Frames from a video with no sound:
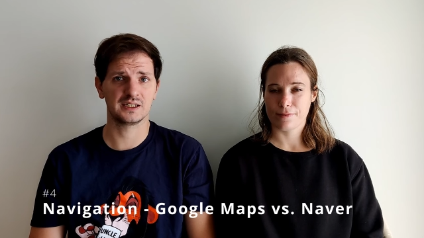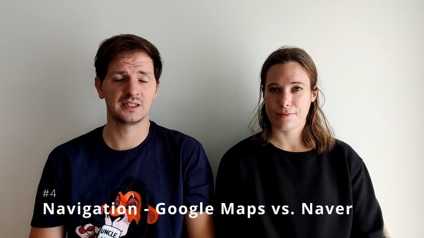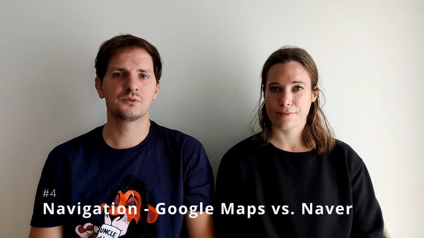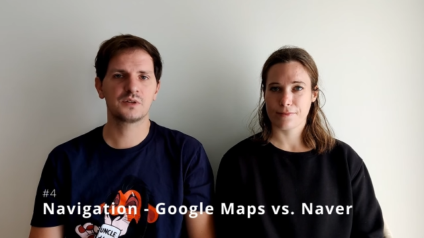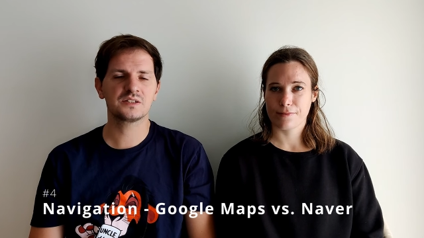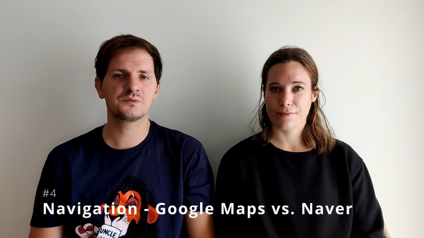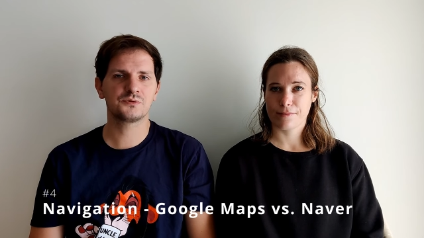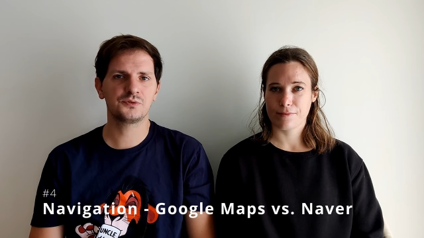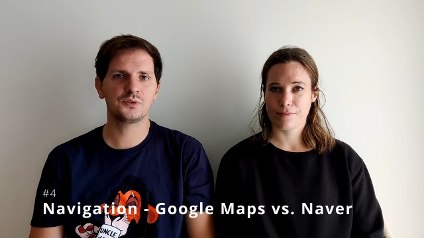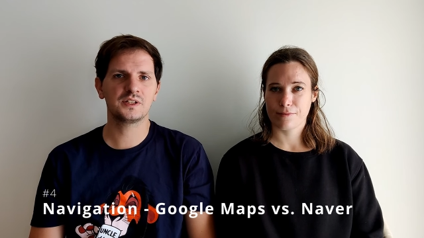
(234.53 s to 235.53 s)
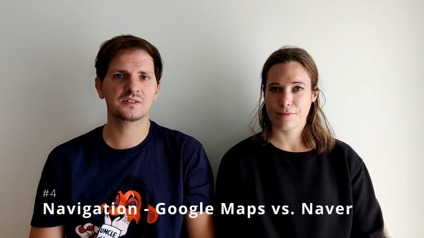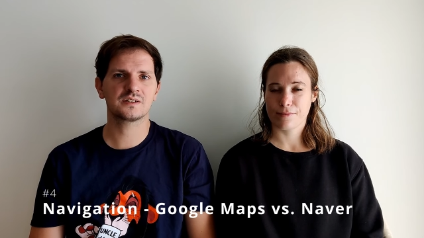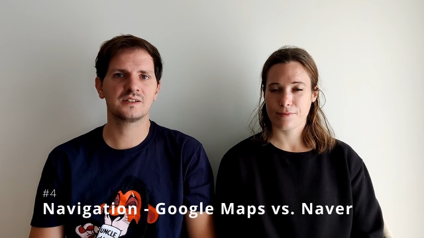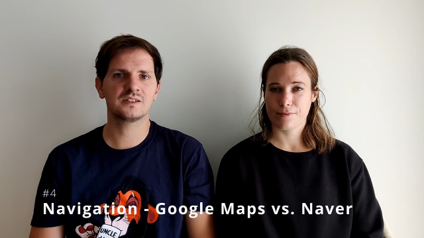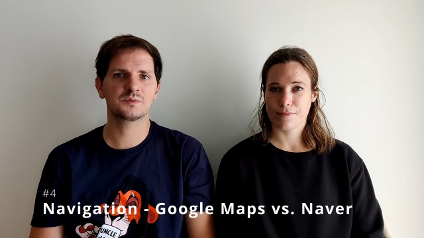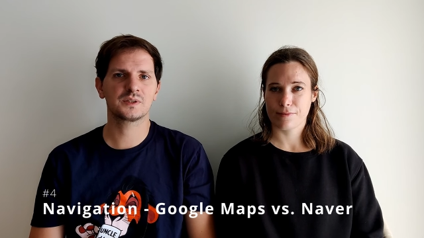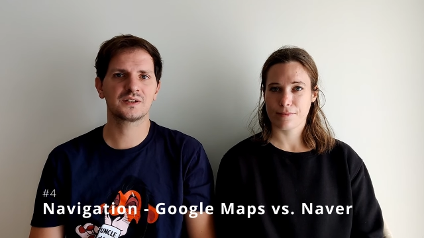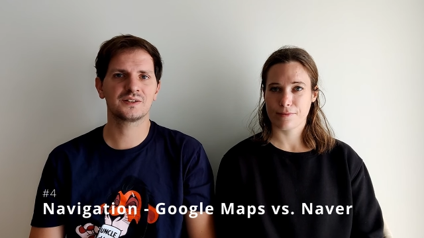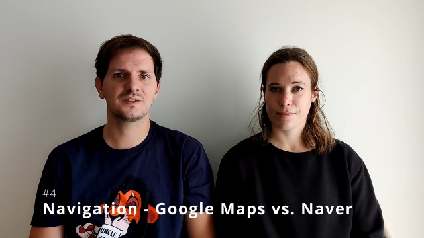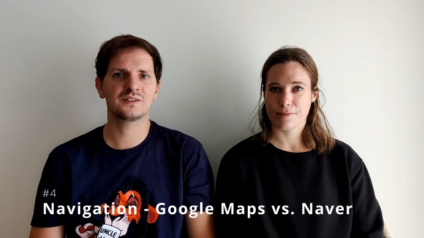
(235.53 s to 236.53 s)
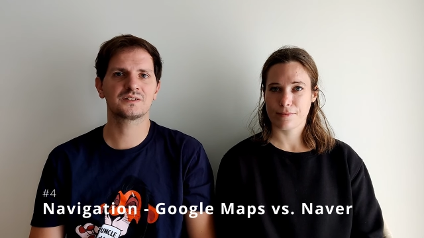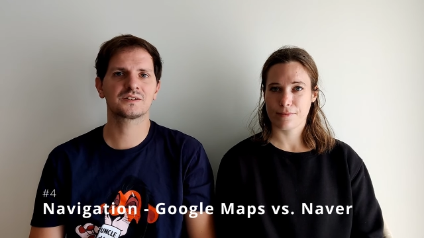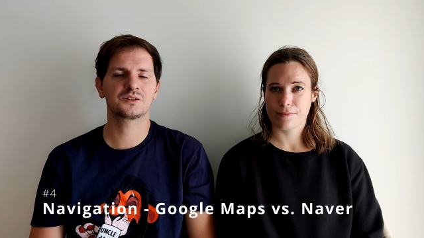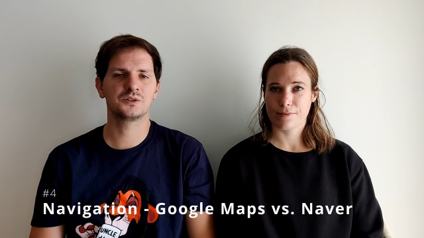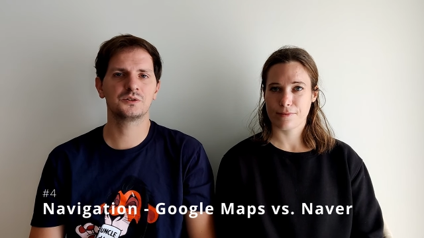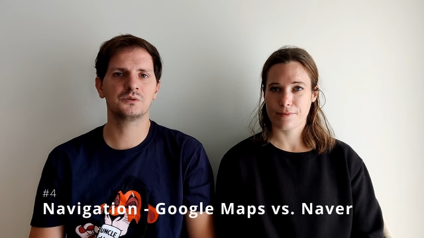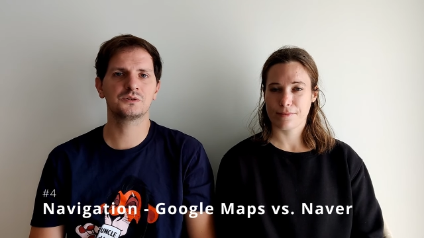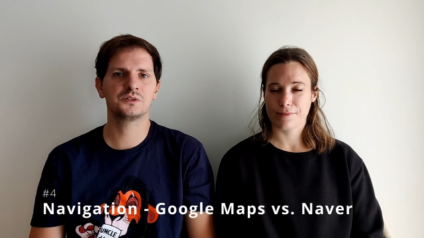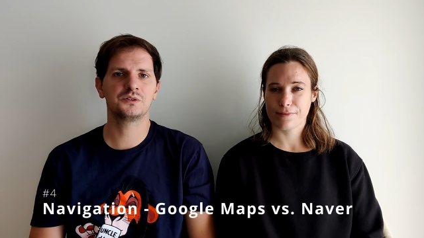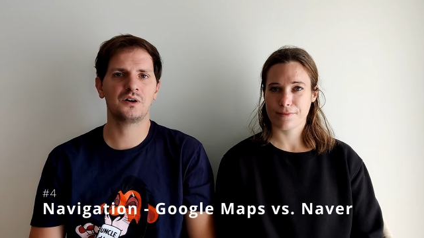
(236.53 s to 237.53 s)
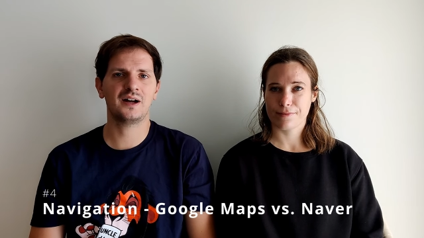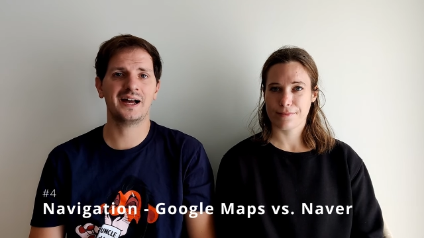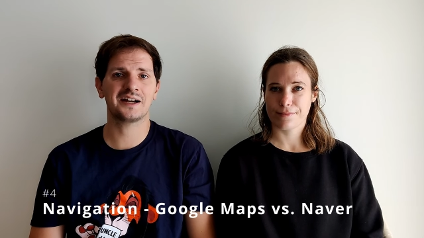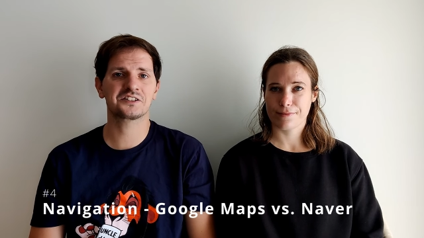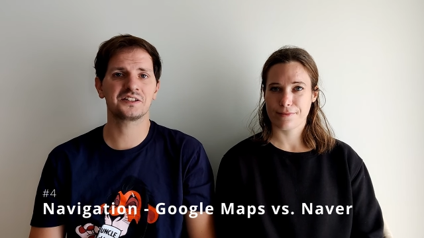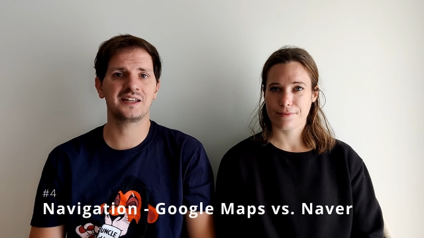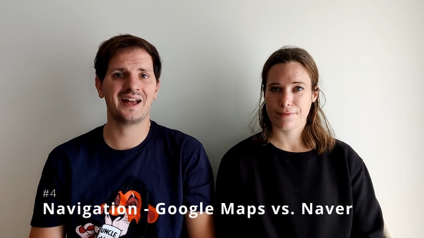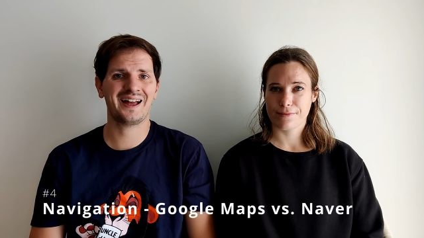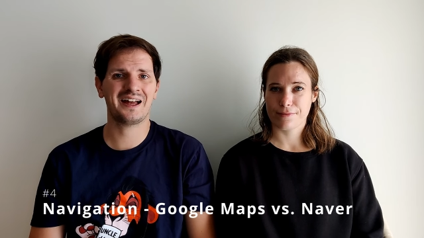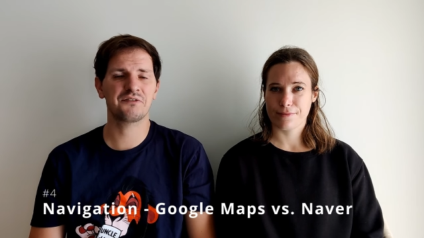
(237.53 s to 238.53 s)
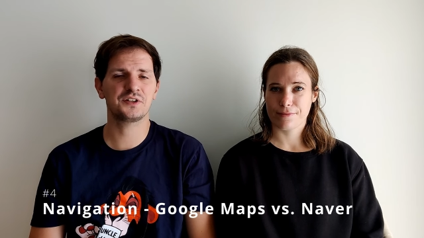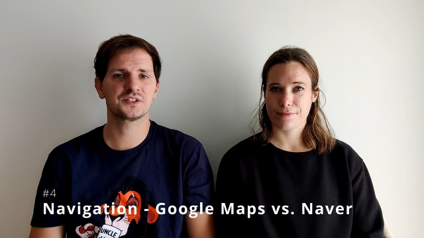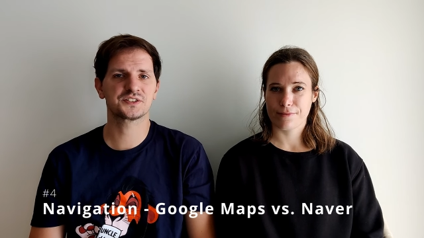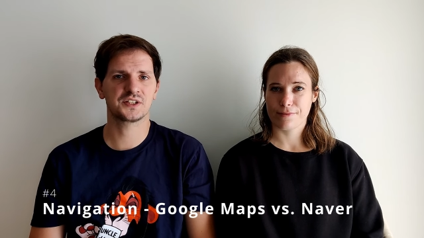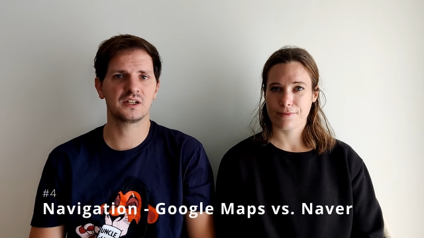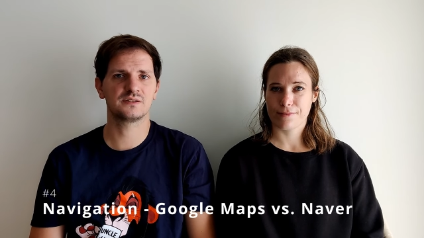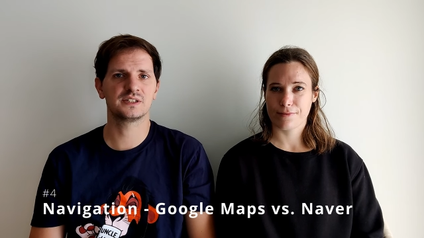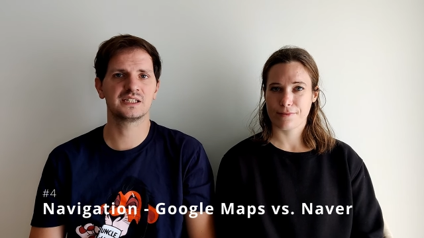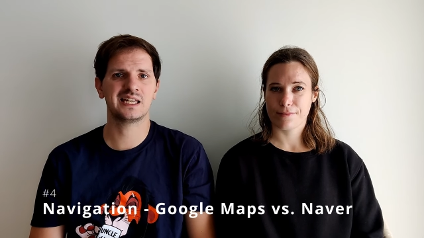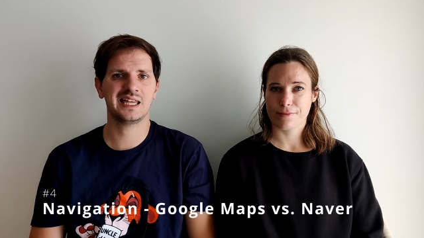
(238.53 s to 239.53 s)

Speaker 1: The reason for this is because Google do not actually have a server